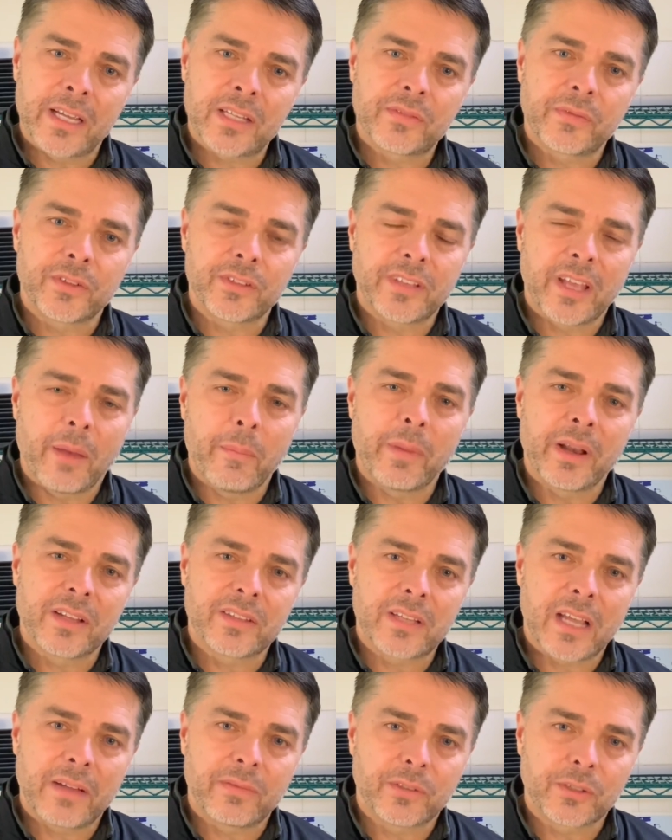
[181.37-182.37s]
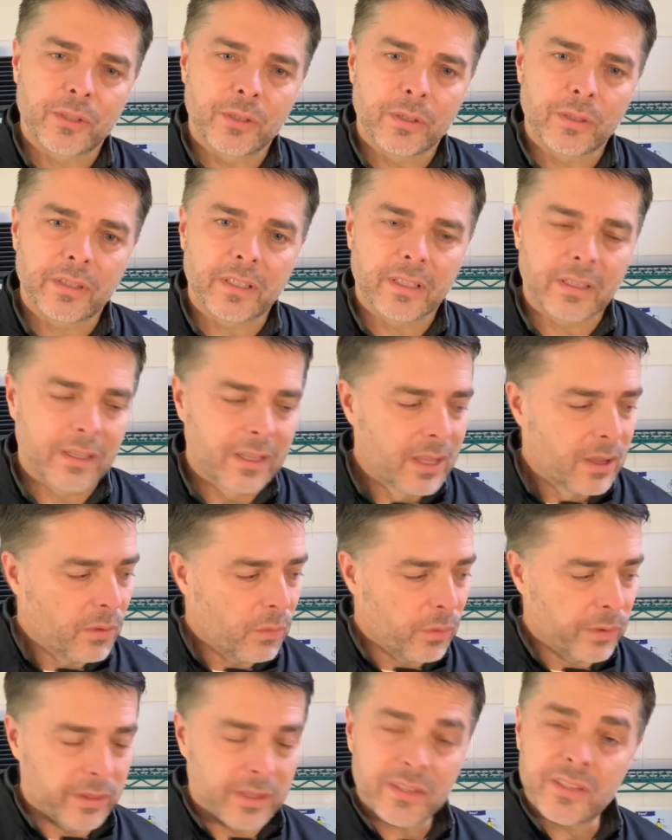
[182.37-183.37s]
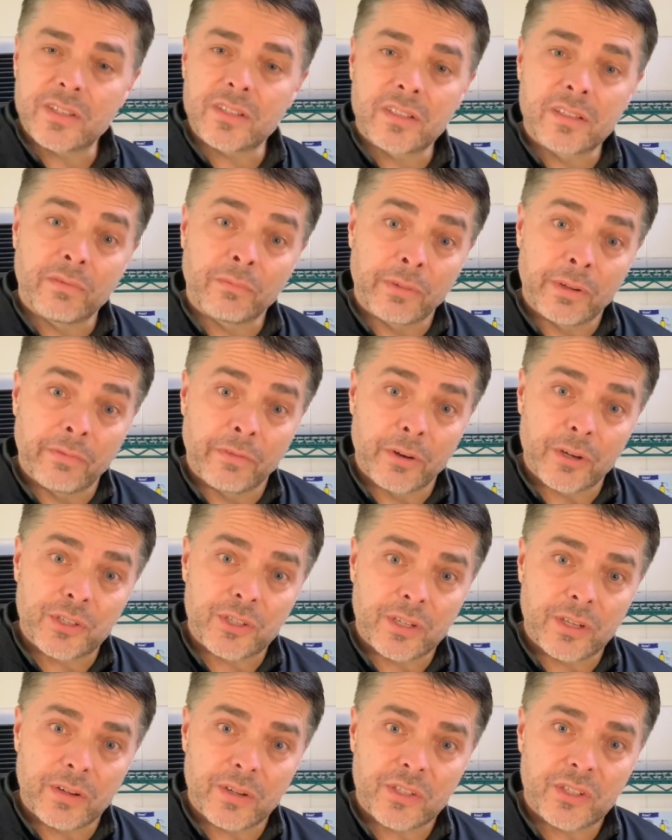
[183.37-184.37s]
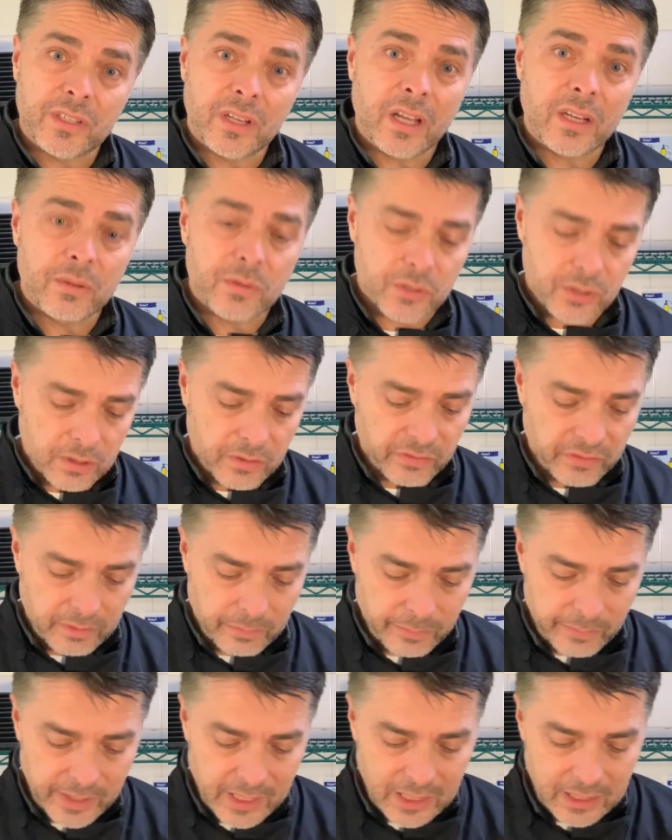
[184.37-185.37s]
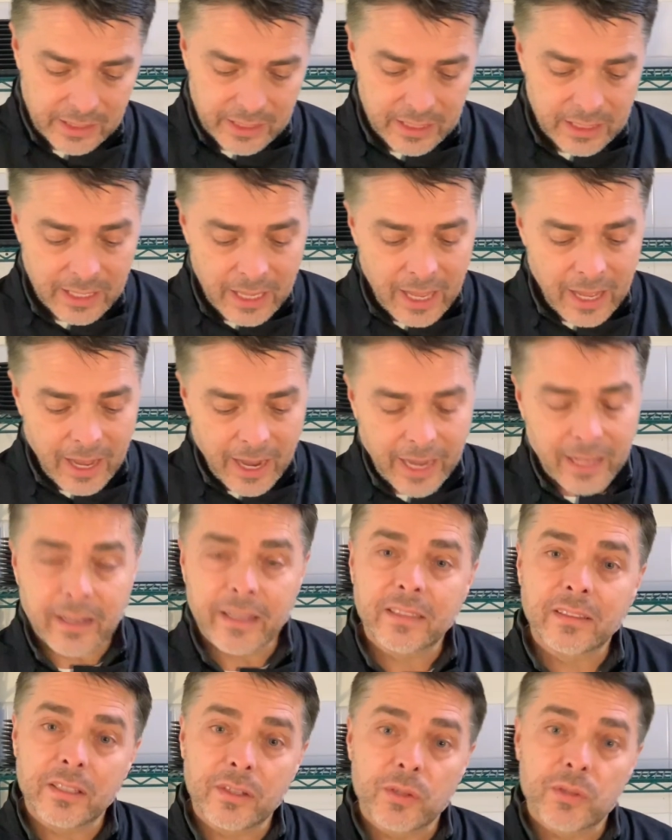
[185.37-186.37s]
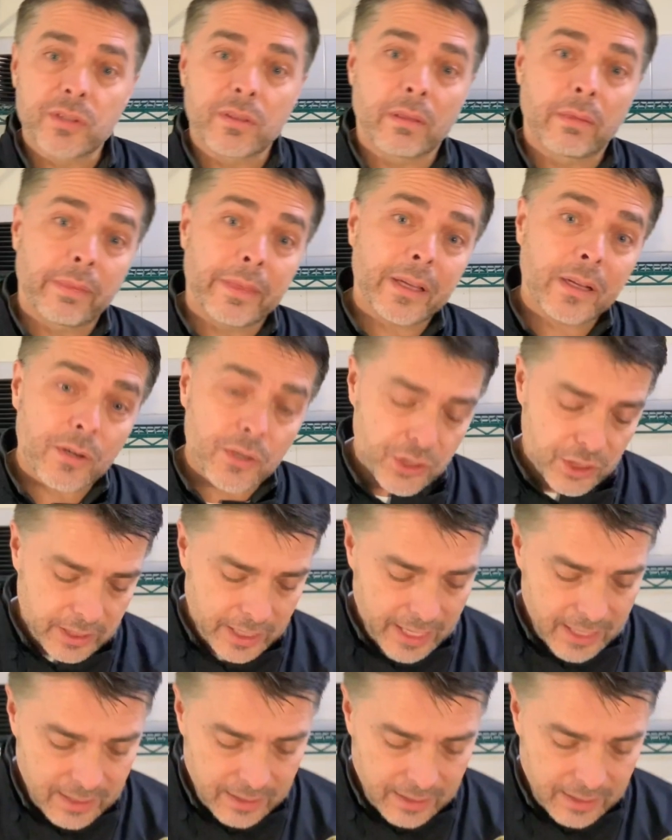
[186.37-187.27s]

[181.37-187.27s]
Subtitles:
for 10 minutes after cooking. When this is the reverse sear is done, you serve them immediately. I like to use the thicker steak,